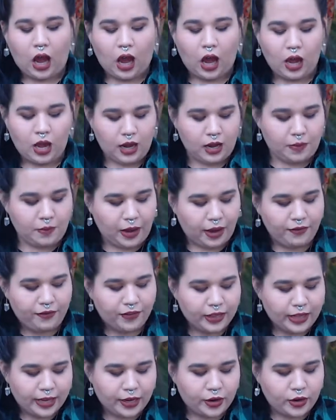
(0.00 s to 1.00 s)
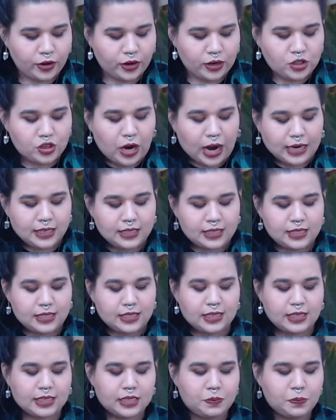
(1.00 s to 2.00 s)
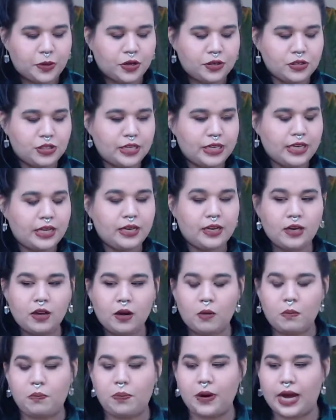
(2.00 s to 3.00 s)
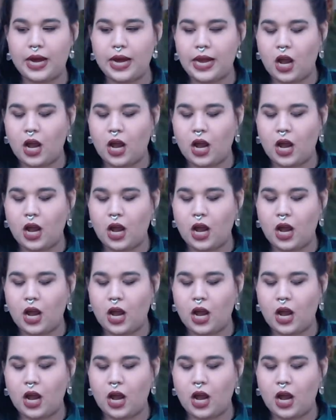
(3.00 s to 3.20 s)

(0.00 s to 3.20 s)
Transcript: I feel like you're attracted to this person, but